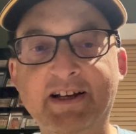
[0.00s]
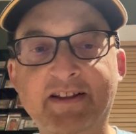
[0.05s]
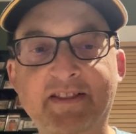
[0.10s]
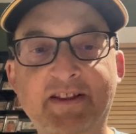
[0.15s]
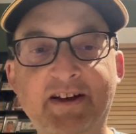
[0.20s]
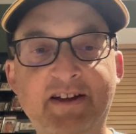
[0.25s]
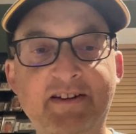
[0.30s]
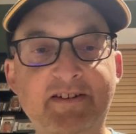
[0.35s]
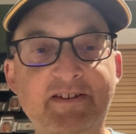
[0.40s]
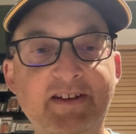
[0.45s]
I
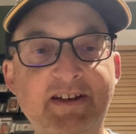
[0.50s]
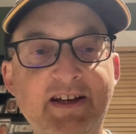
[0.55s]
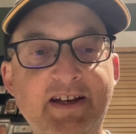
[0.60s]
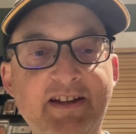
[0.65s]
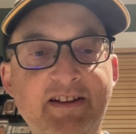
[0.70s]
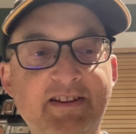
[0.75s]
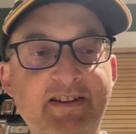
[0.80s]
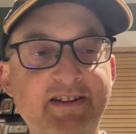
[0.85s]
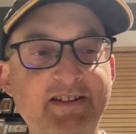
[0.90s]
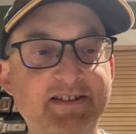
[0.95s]
thought,
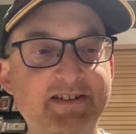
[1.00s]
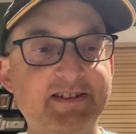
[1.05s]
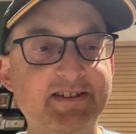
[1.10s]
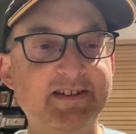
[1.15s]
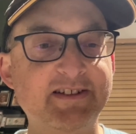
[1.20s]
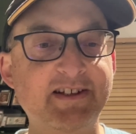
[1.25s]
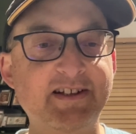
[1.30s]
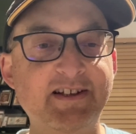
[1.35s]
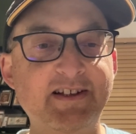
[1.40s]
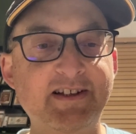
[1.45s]
okay,
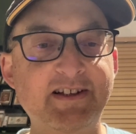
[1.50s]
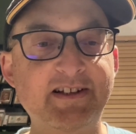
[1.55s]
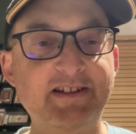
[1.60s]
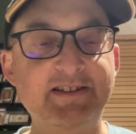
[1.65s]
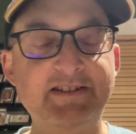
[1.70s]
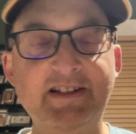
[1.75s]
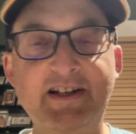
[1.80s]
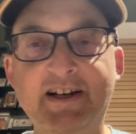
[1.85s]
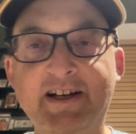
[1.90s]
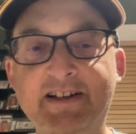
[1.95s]
this
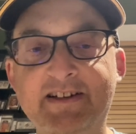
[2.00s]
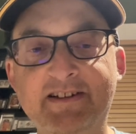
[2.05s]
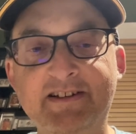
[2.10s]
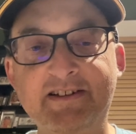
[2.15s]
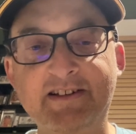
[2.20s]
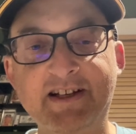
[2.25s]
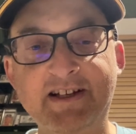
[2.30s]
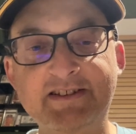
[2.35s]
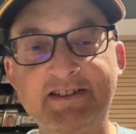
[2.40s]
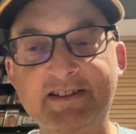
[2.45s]
is not
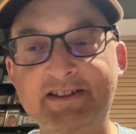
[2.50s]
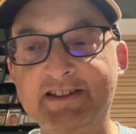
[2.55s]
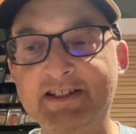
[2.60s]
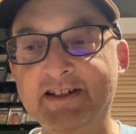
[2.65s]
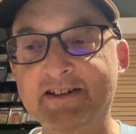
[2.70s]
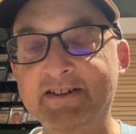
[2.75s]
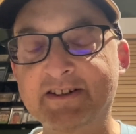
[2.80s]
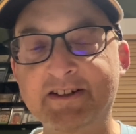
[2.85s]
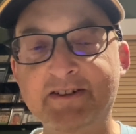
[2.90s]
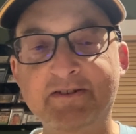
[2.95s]

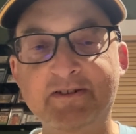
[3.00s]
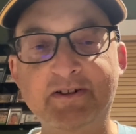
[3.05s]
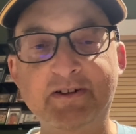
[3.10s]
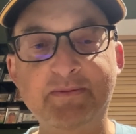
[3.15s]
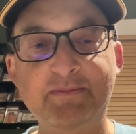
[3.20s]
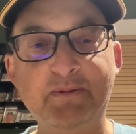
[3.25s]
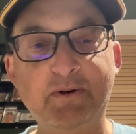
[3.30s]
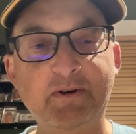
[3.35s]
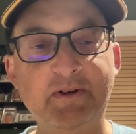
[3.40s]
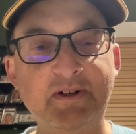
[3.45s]
necessary or
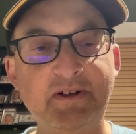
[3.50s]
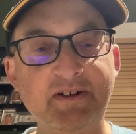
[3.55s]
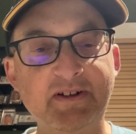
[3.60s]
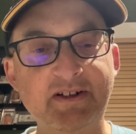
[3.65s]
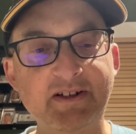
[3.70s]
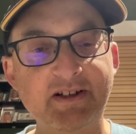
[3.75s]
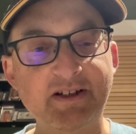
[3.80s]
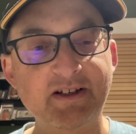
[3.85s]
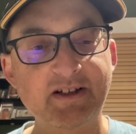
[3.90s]
important.